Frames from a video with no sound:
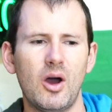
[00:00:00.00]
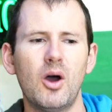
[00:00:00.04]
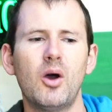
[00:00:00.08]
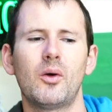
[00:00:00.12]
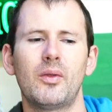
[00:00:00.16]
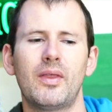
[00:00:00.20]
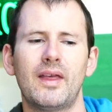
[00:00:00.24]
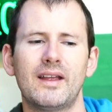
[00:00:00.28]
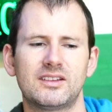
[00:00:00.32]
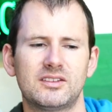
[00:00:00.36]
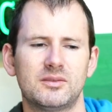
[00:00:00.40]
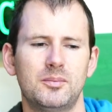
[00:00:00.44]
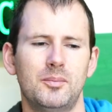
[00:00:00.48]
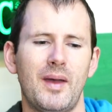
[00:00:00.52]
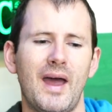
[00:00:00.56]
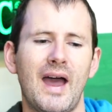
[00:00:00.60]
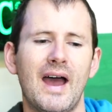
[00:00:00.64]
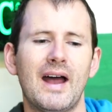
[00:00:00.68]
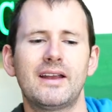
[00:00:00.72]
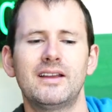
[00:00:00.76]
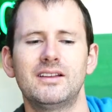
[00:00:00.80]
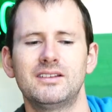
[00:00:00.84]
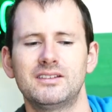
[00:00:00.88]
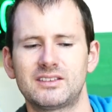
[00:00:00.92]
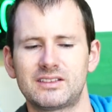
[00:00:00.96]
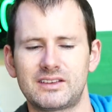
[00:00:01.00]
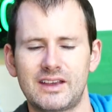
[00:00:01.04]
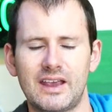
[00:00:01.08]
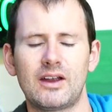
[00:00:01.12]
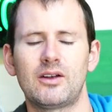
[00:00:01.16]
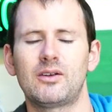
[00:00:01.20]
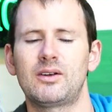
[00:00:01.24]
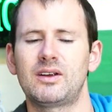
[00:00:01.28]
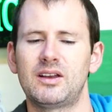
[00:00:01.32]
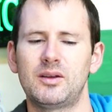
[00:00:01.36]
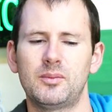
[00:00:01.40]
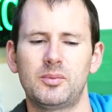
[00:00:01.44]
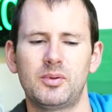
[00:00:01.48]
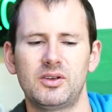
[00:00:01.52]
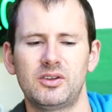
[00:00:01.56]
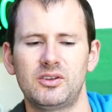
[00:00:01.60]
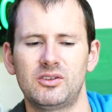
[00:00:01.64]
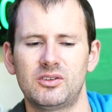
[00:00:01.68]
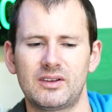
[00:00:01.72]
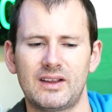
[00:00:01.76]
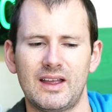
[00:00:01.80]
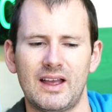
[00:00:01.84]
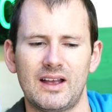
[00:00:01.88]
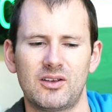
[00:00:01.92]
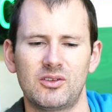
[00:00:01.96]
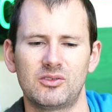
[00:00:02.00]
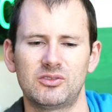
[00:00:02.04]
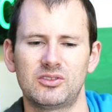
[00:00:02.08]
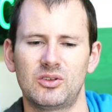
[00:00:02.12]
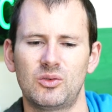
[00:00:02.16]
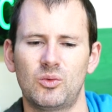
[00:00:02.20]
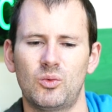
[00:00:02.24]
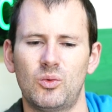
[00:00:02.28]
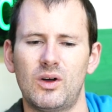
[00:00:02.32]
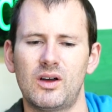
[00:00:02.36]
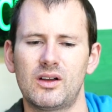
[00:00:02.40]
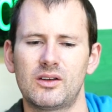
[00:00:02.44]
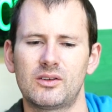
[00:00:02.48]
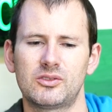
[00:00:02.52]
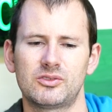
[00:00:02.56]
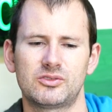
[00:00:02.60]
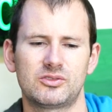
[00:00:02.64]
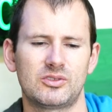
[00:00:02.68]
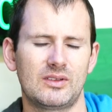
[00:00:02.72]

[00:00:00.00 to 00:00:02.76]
oh, that's bad and scary to put your geckos in water,